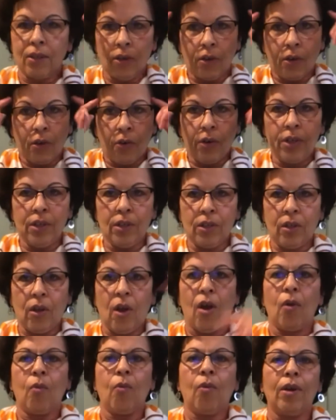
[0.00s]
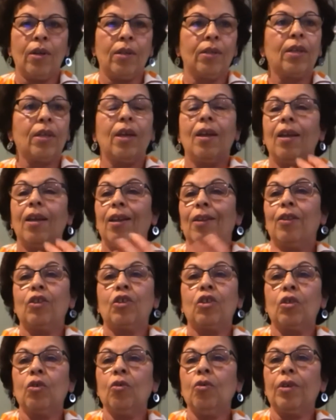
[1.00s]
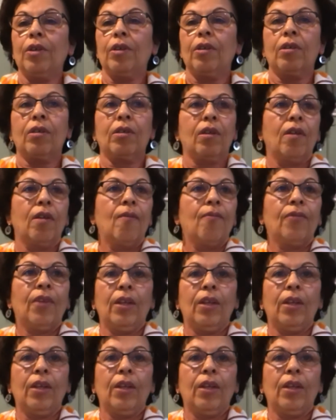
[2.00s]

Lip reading: his thought was the students,